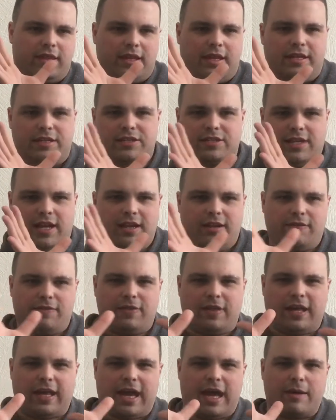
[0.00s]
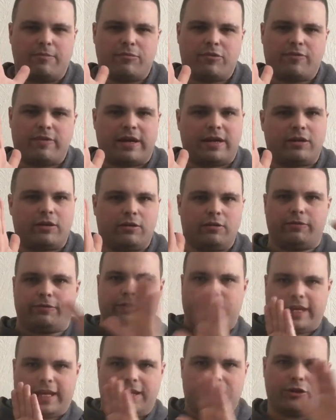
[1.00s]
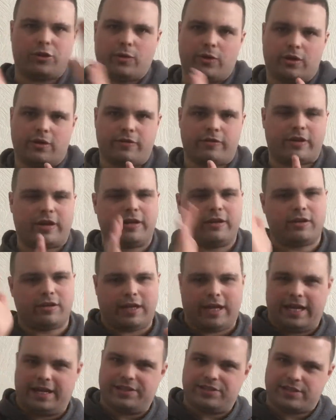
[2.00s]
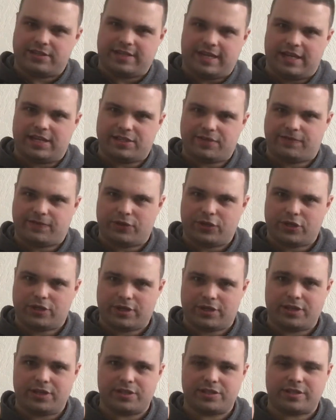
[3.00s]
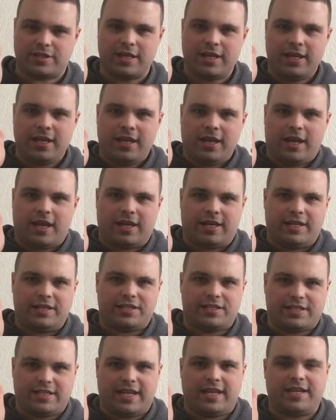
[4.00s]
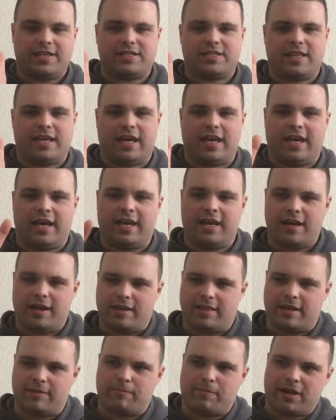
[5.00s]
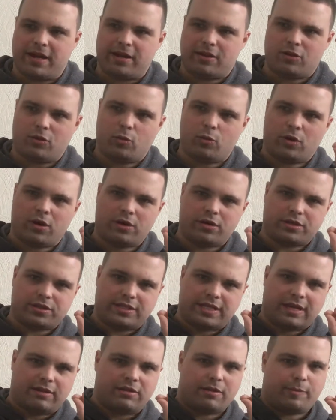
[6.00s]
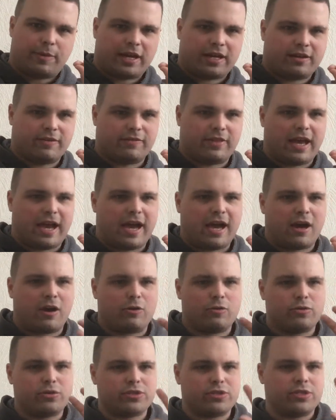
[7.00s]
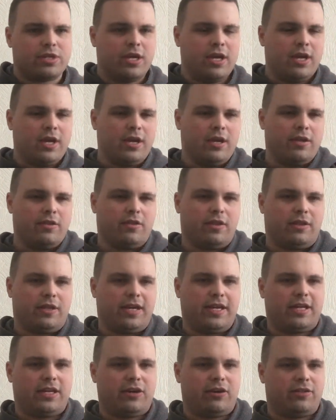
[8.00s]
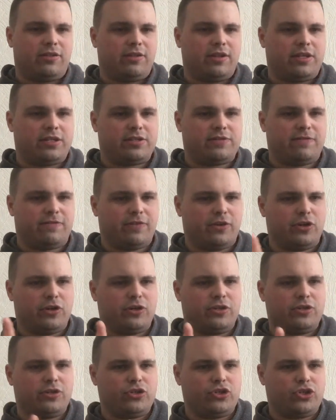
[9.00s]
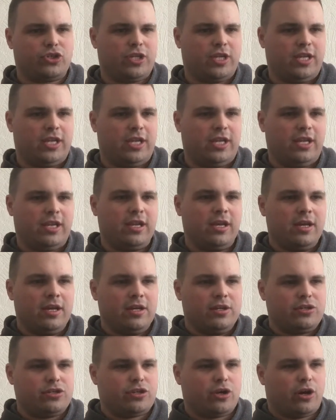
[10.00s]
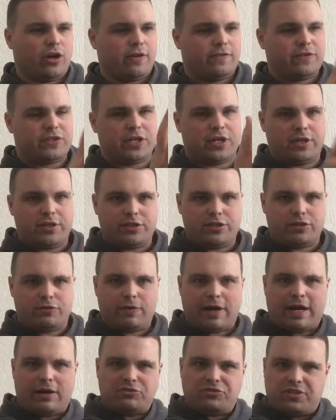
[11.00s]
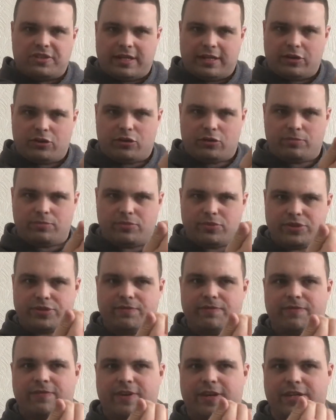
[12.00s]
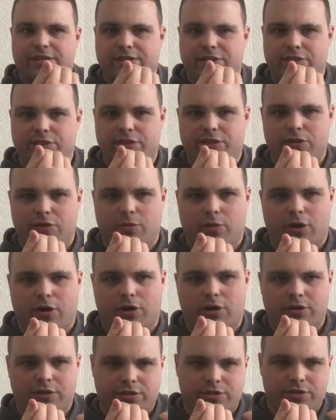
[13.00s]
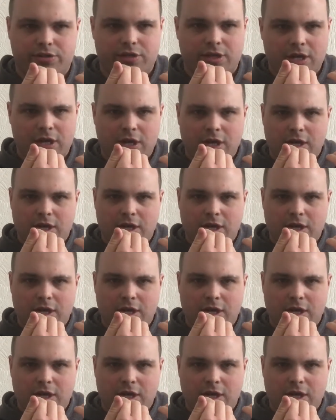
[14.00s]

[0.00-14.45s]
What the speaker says: instead of the camera angle flicking to another angle, it stays focused and it stays there, and then Michael walks down the back of the house. The lady on this phone, she sort of turns around and then comes and faces towards